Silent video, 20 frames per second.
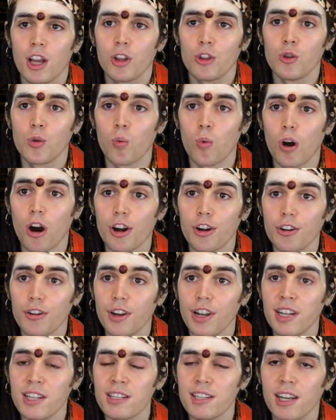The water
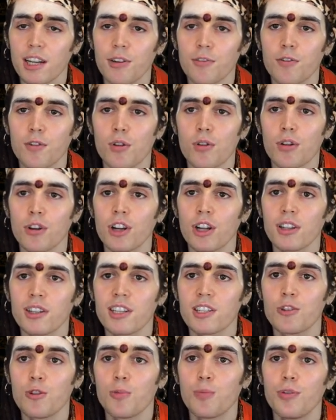inside of coconut
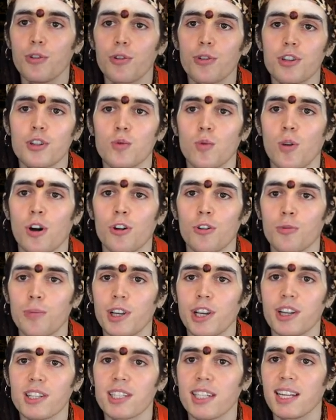is the purest water
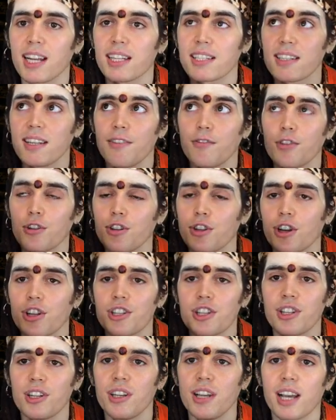because it has never
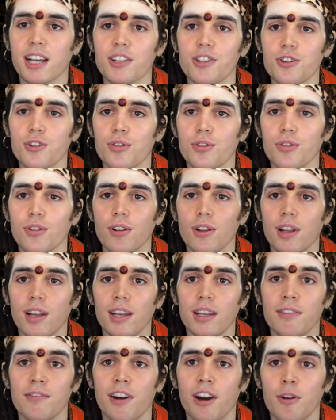touched the external
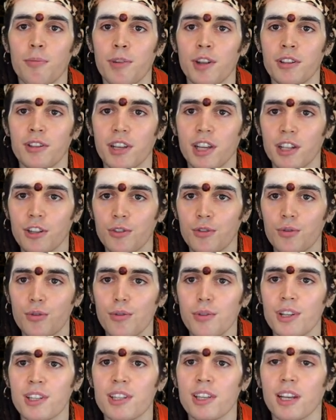environment. It grew
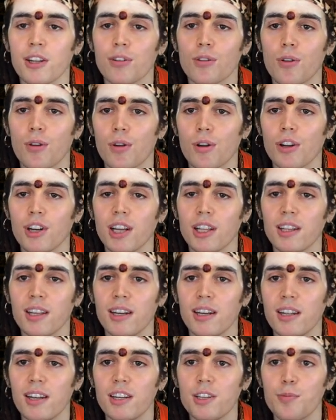inside the coconut and
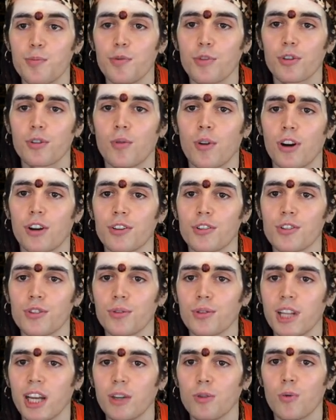it is pure water. So
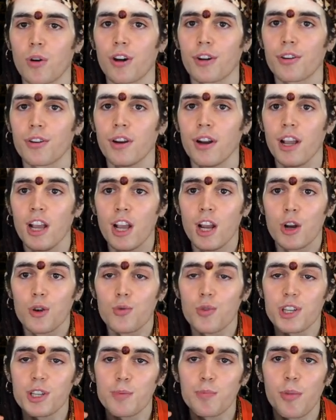that water
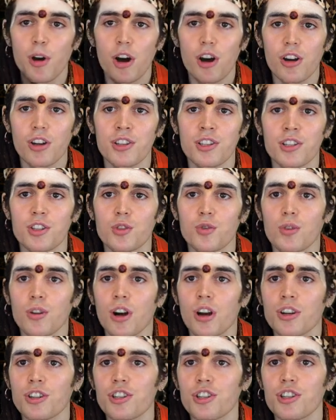responds to
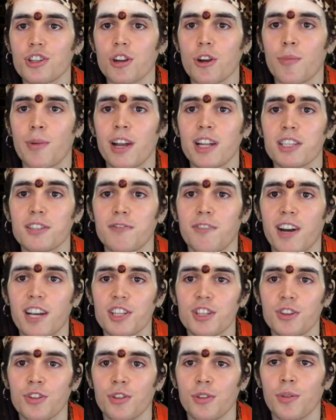conscious commands
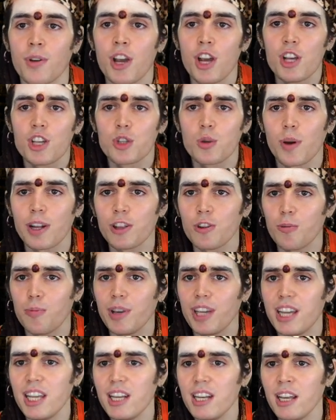faster. So at the
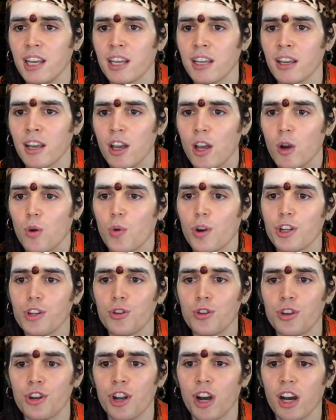beginning, when
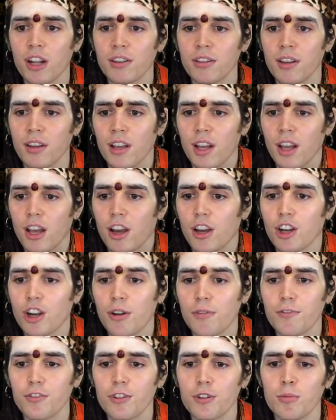you're not
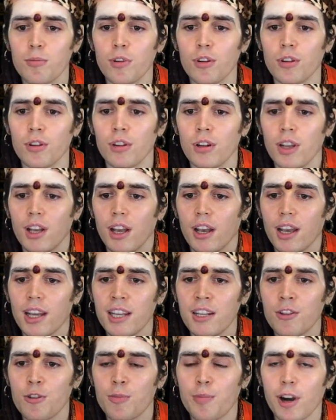comfortable
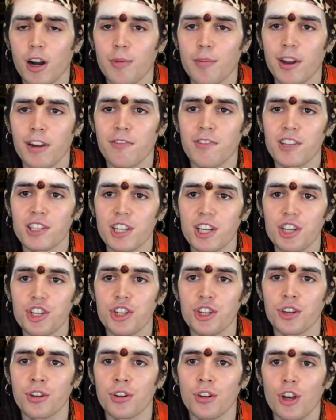in the power
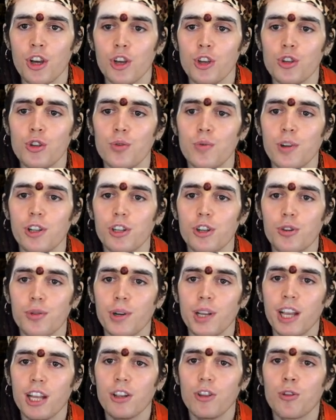manifestation, you will
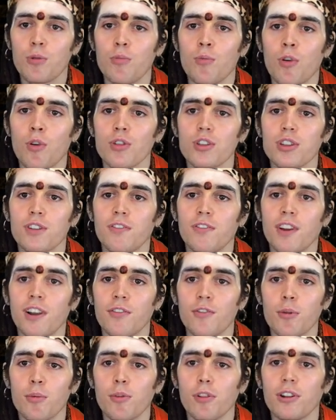create the most
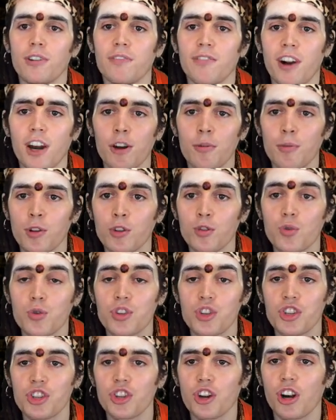favorable environment to
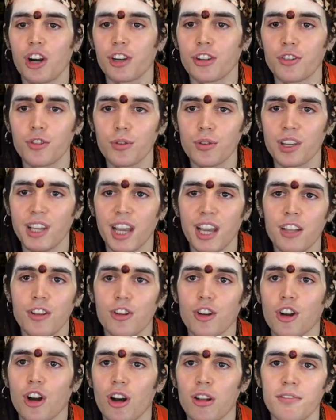start, to gain
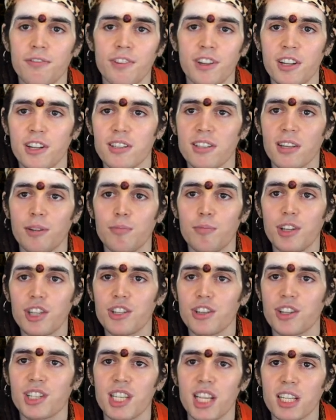the confidence and be
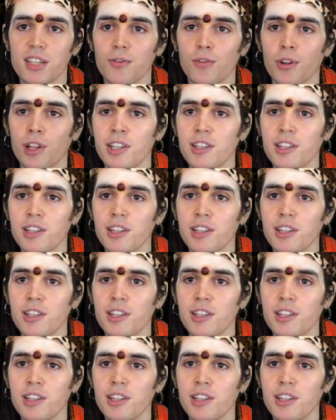successful.